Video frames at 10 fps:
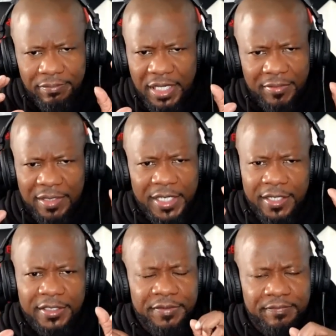blah, blah,
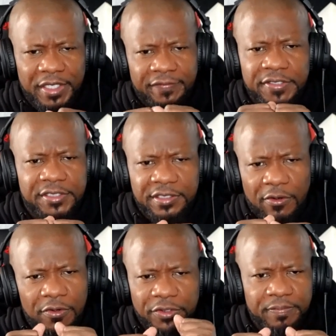blah, in Memphis to
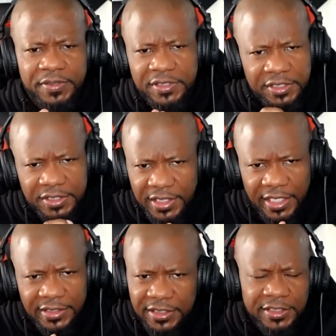hold a position
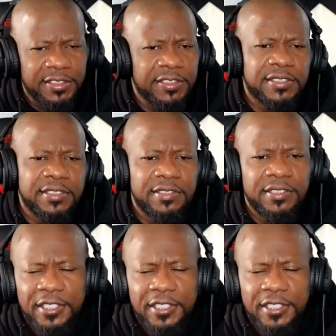like this. And